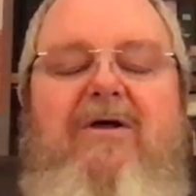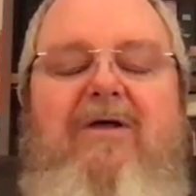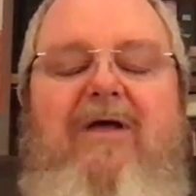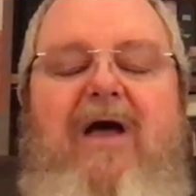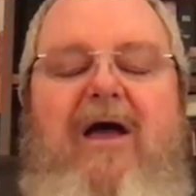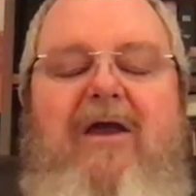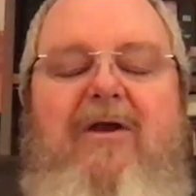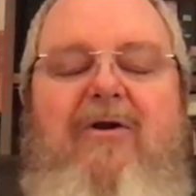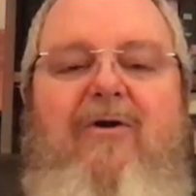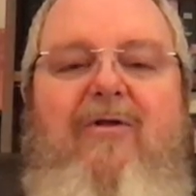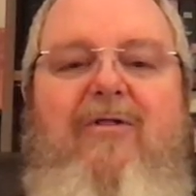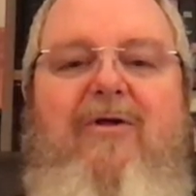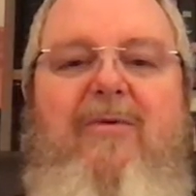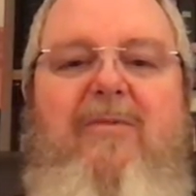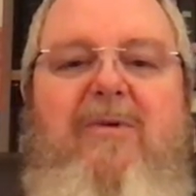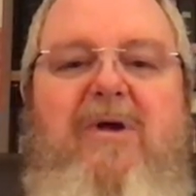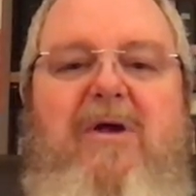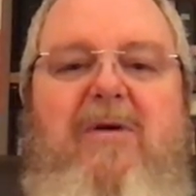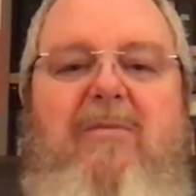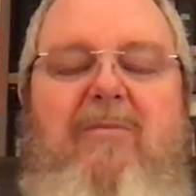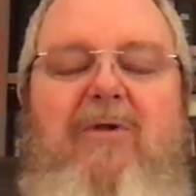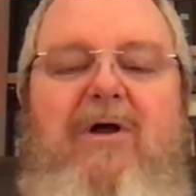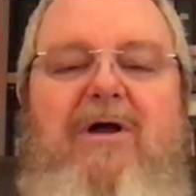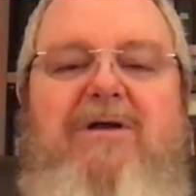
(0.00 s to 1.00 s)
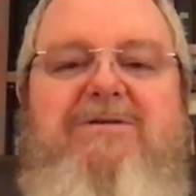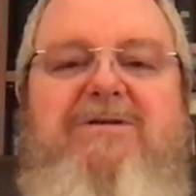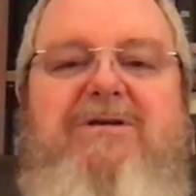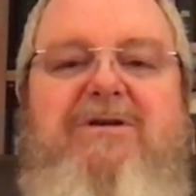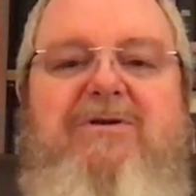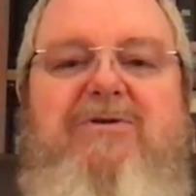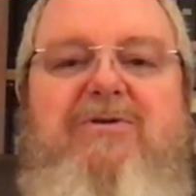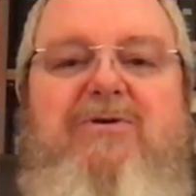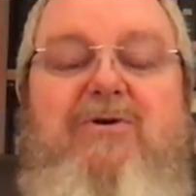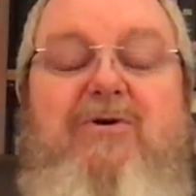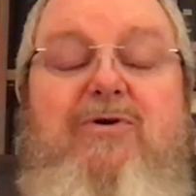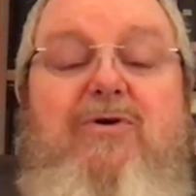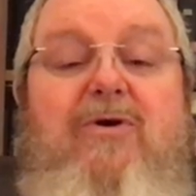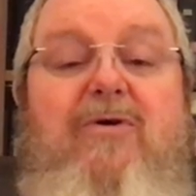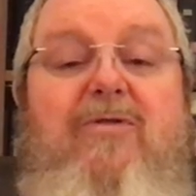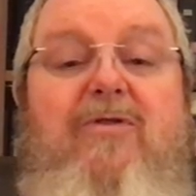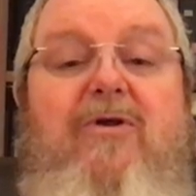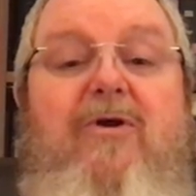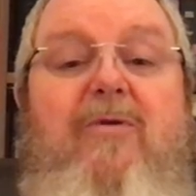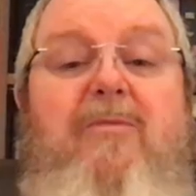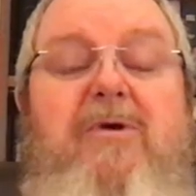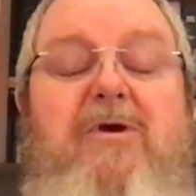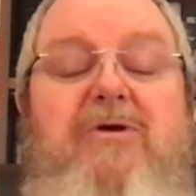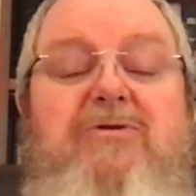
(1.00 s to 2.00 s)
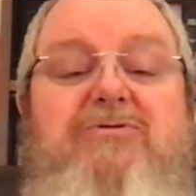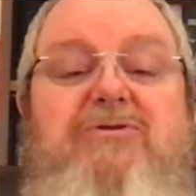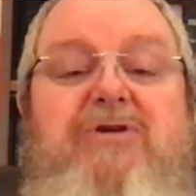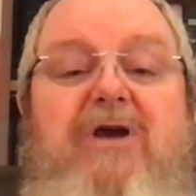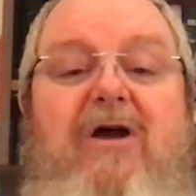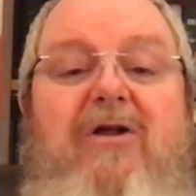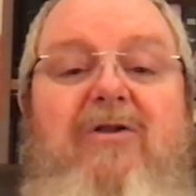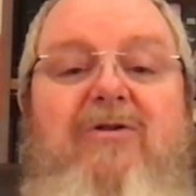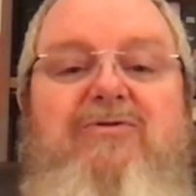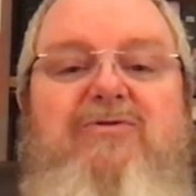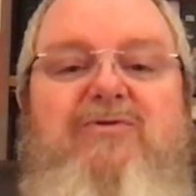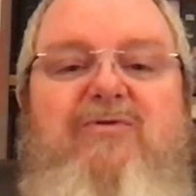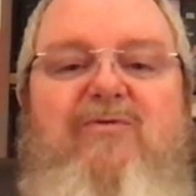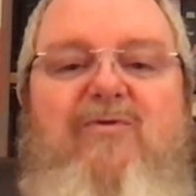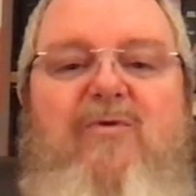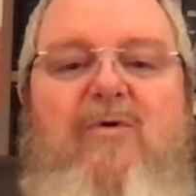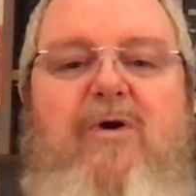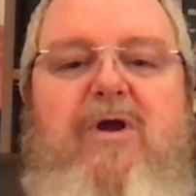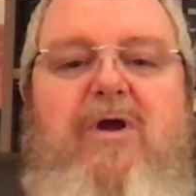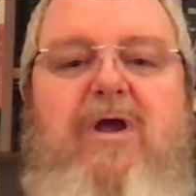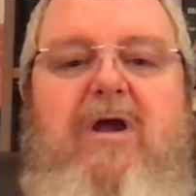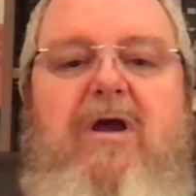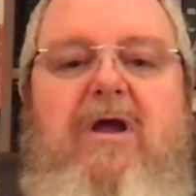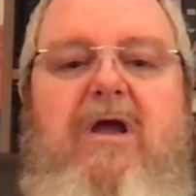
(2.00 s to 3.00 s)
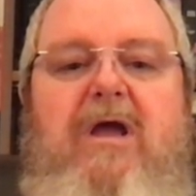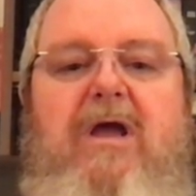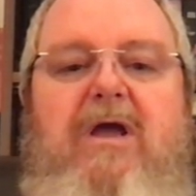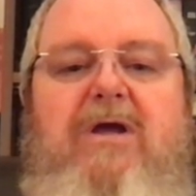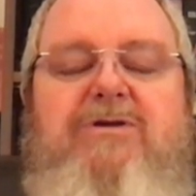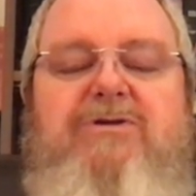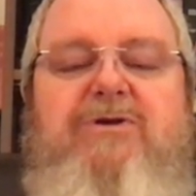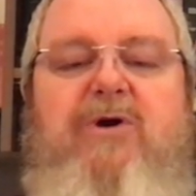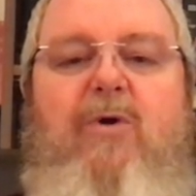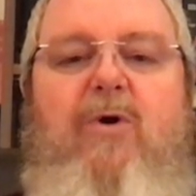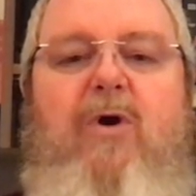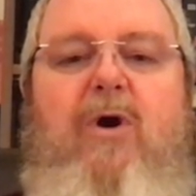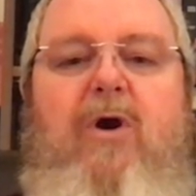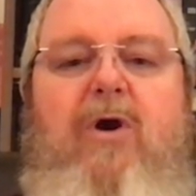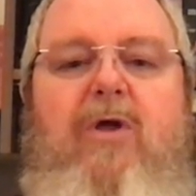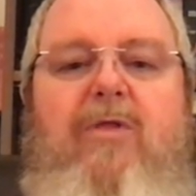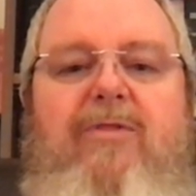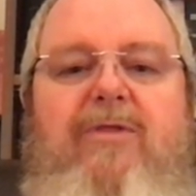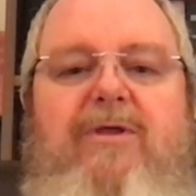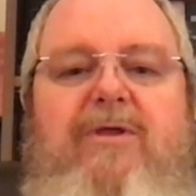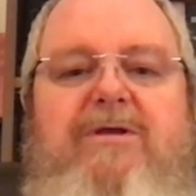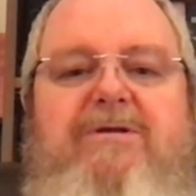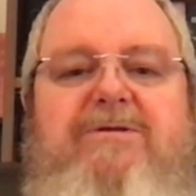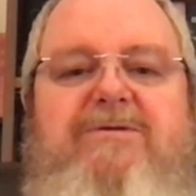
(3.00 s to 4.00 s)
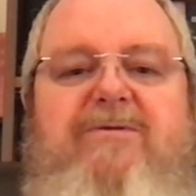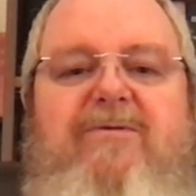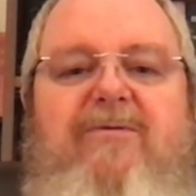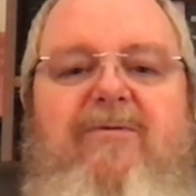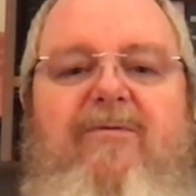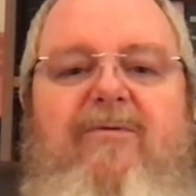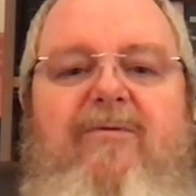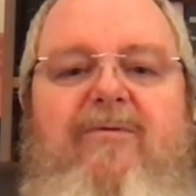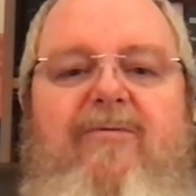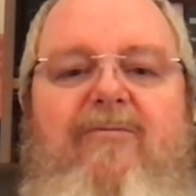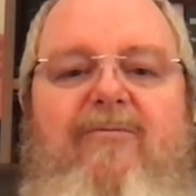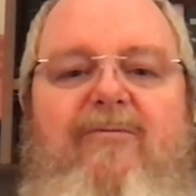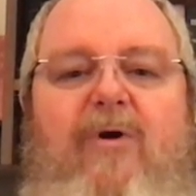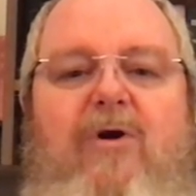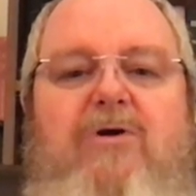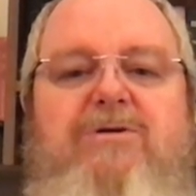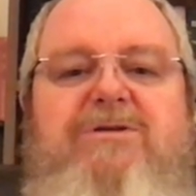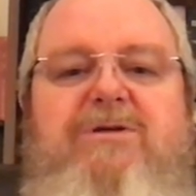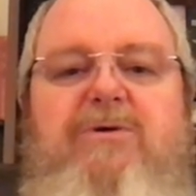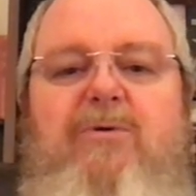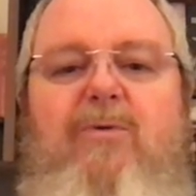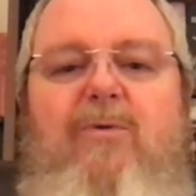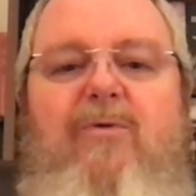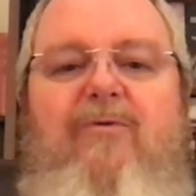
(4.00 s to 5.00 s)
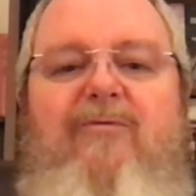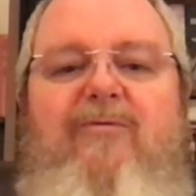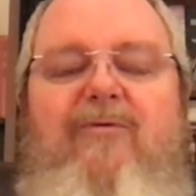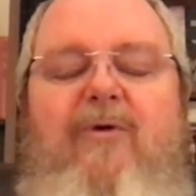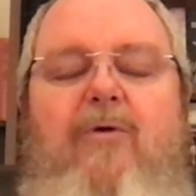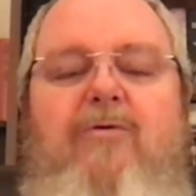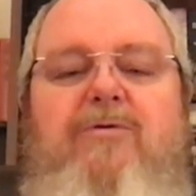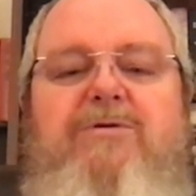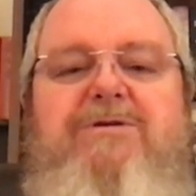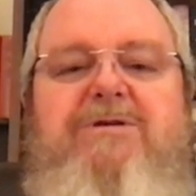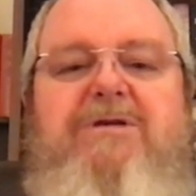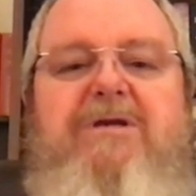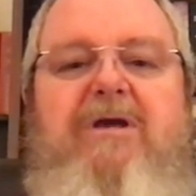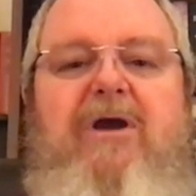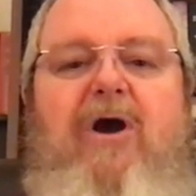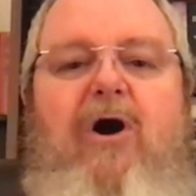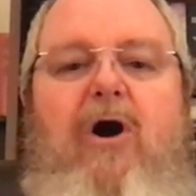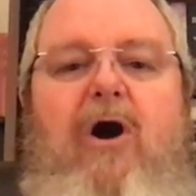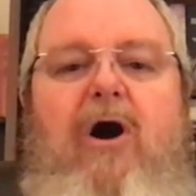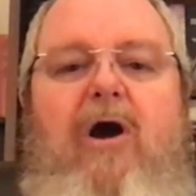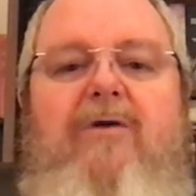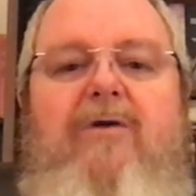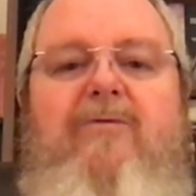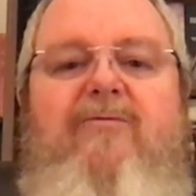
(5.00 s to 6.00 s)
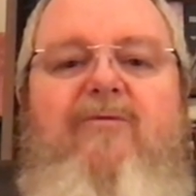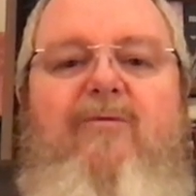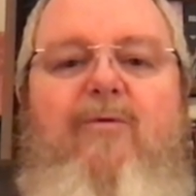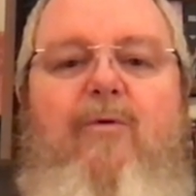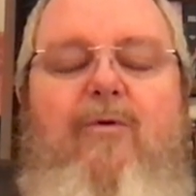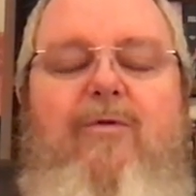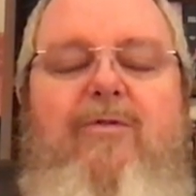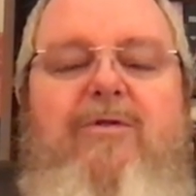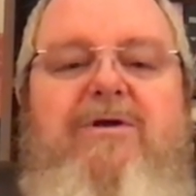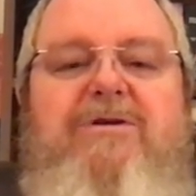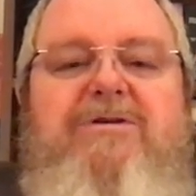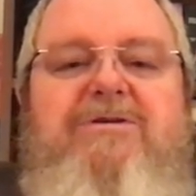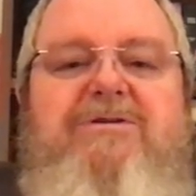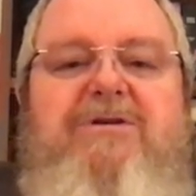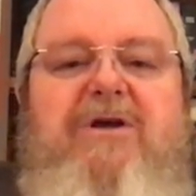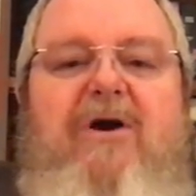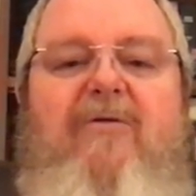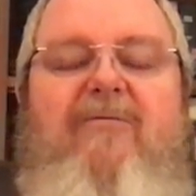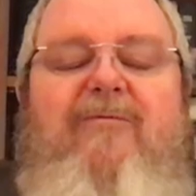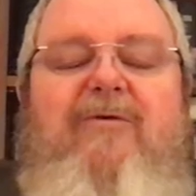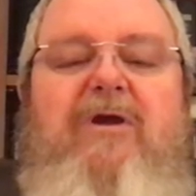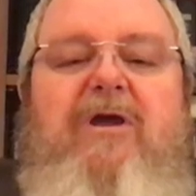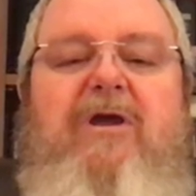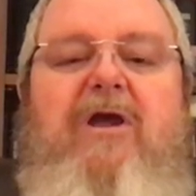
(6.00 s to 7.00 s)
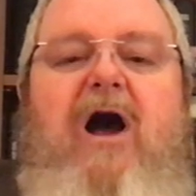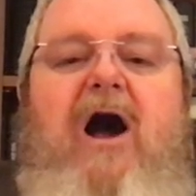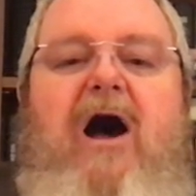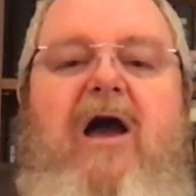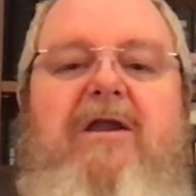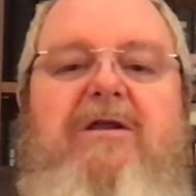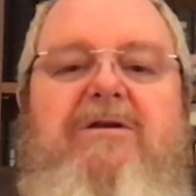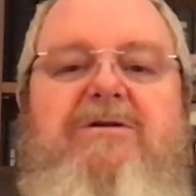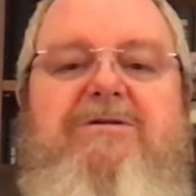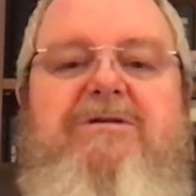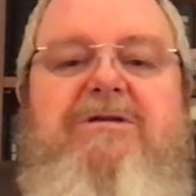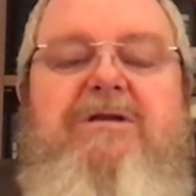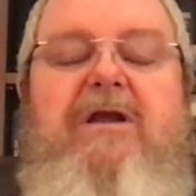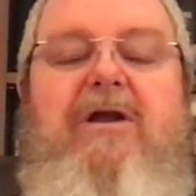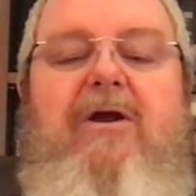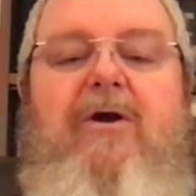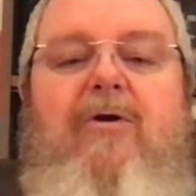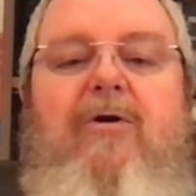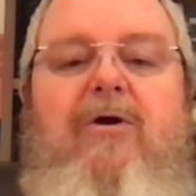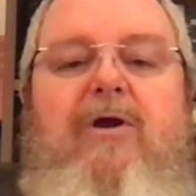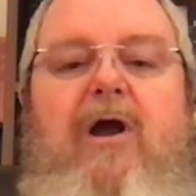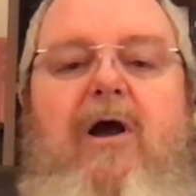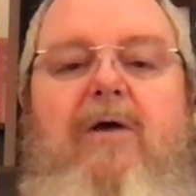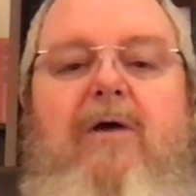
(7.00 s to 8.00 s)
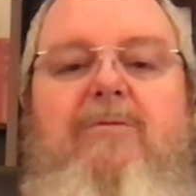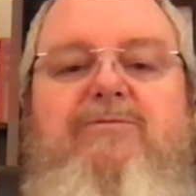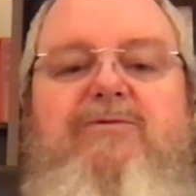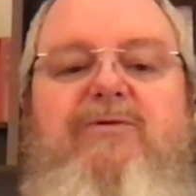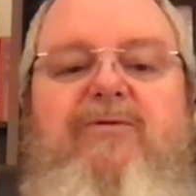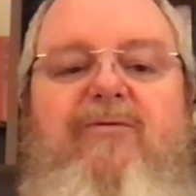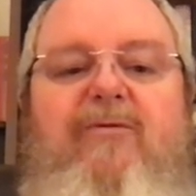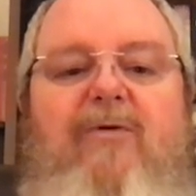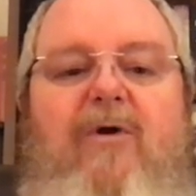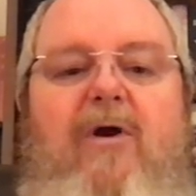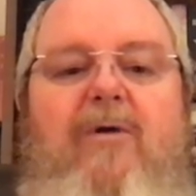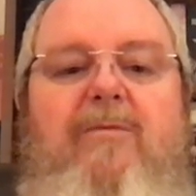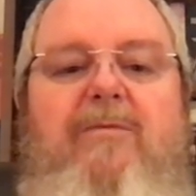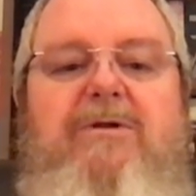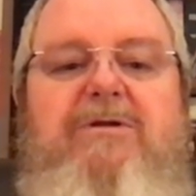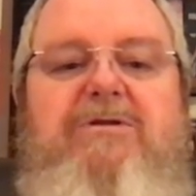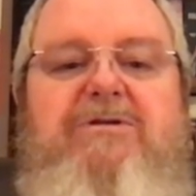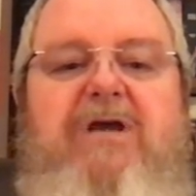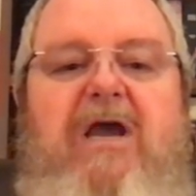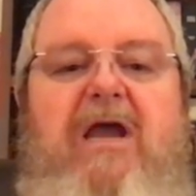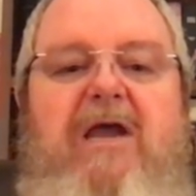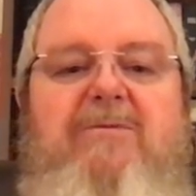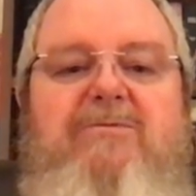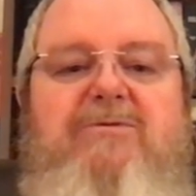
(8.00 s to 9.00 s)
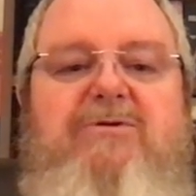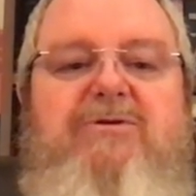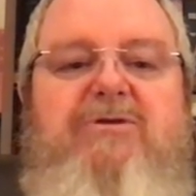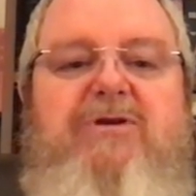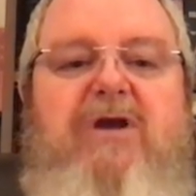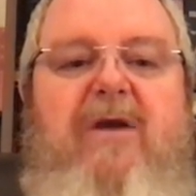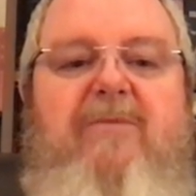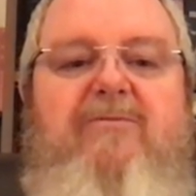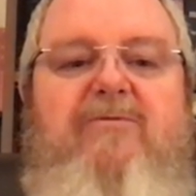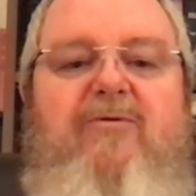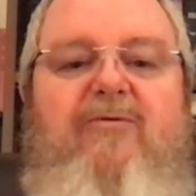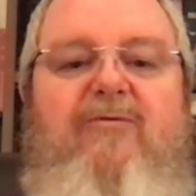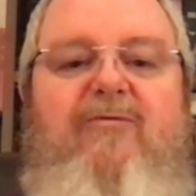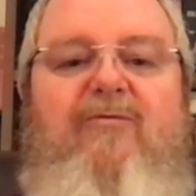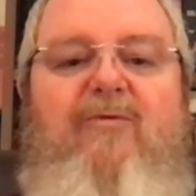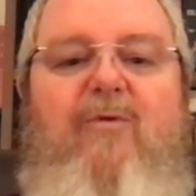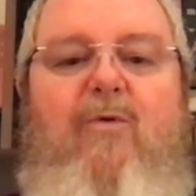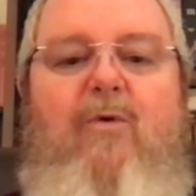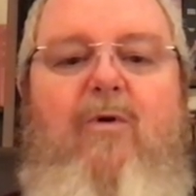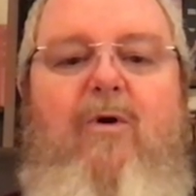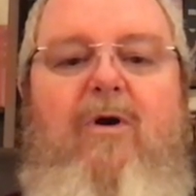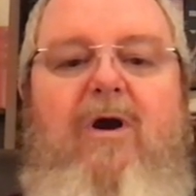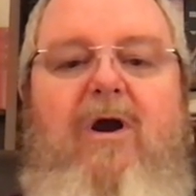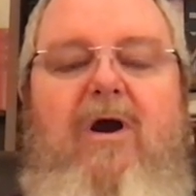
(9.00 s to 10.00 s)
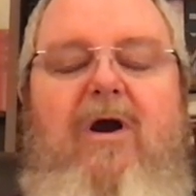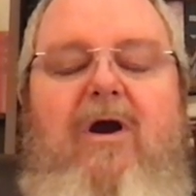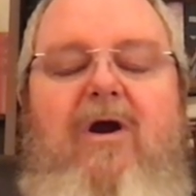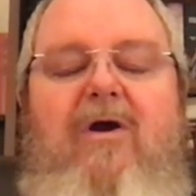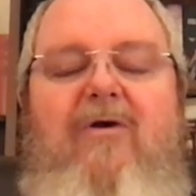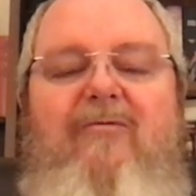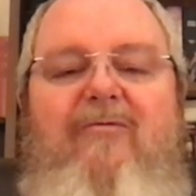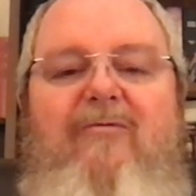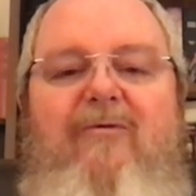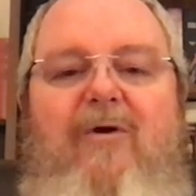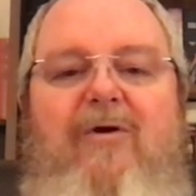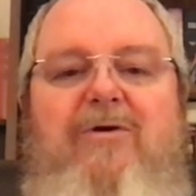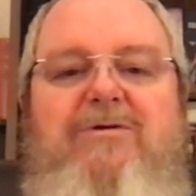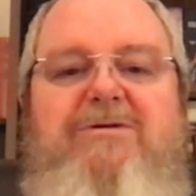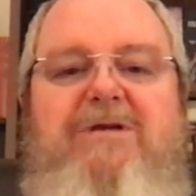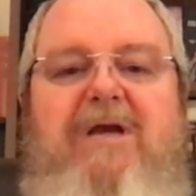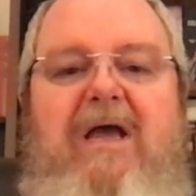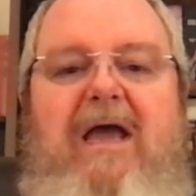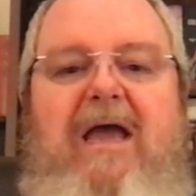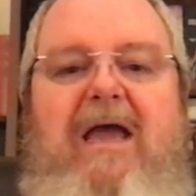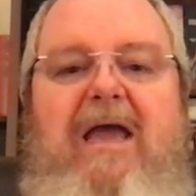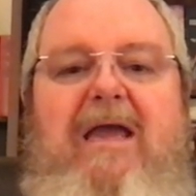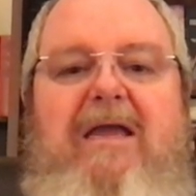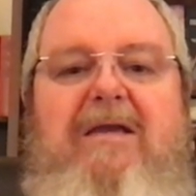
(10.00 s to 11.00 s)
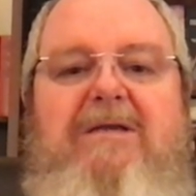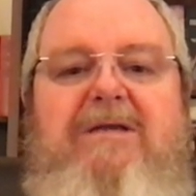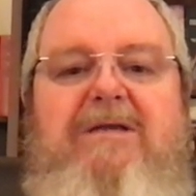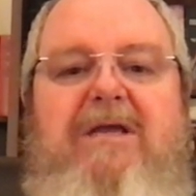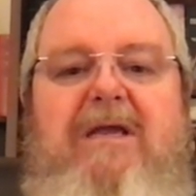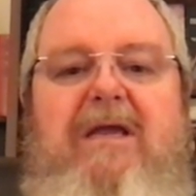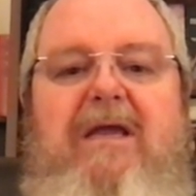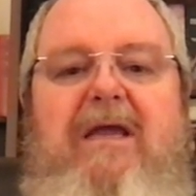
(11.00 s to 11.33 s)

I know they'll be a blessing to you and there'll be a challenge for you. So this verse that we're focusing on for this selfie, God is Near, comes from James chapter 4, verse 8.